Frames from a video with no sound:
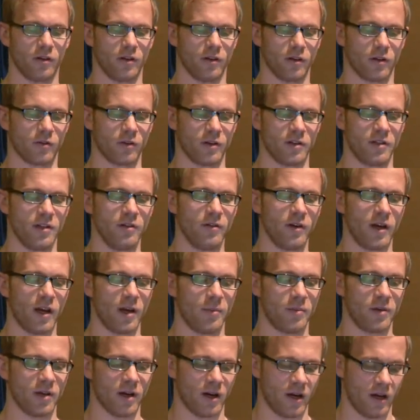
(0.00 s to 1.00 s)
criteria
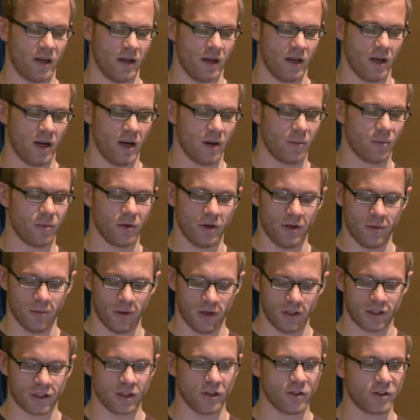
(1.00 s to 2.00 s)
API pretty
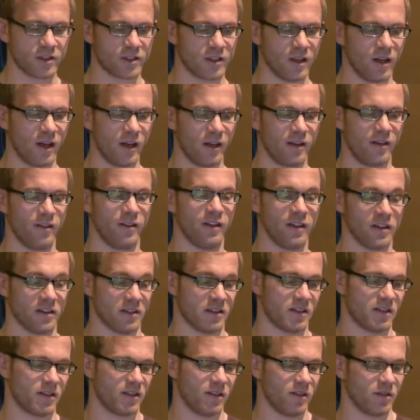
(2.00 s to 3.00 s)
much looks like
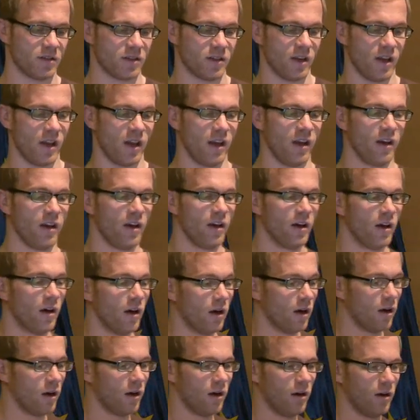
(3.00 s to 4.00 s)
this. You say
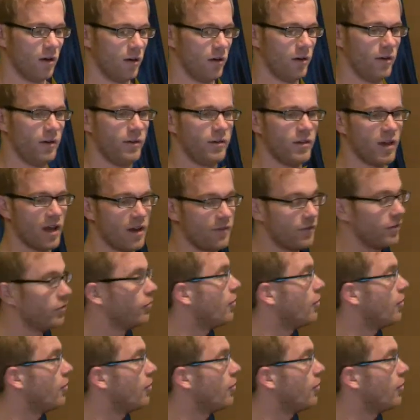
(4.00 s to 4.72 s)
you have your